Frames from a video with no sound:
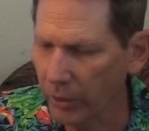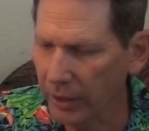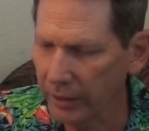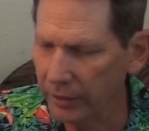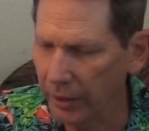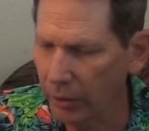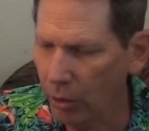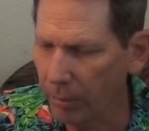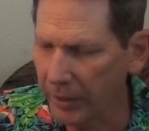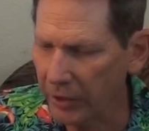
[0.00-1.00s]
Well, I
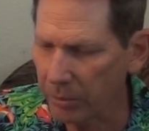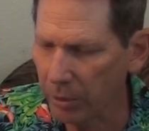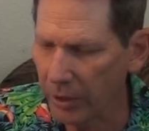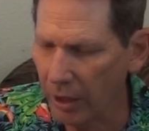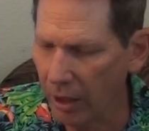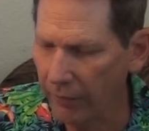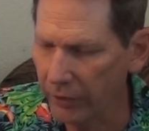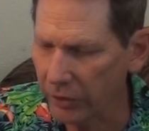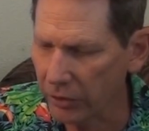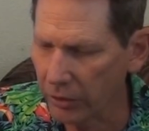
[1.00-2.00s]
hope that's pretty
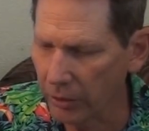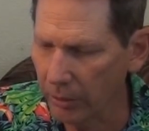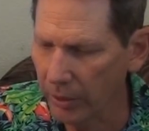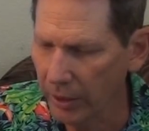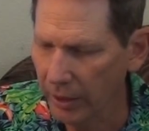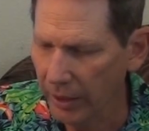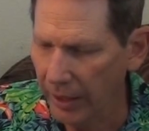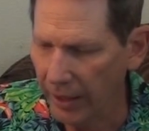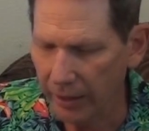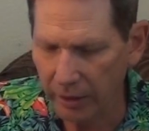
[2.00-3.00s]
obvious to you,
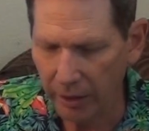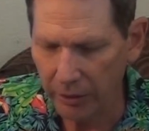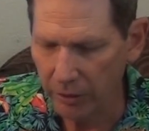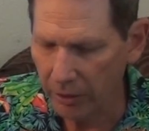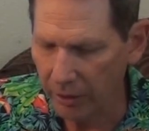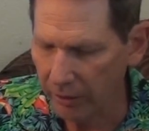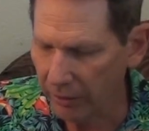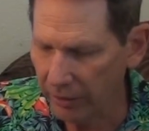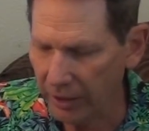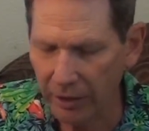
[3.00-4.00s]
and you can
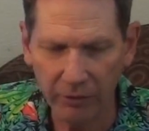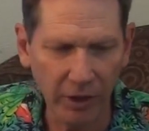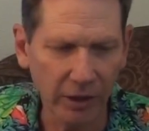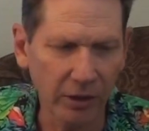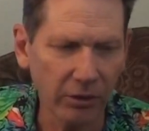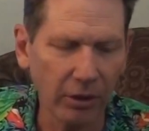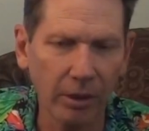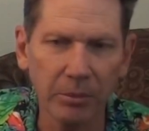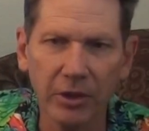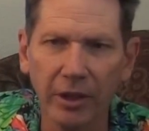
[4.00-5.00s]
think of it in
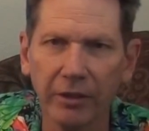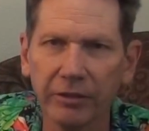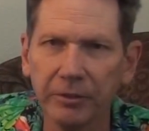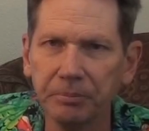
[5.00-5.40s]
terms of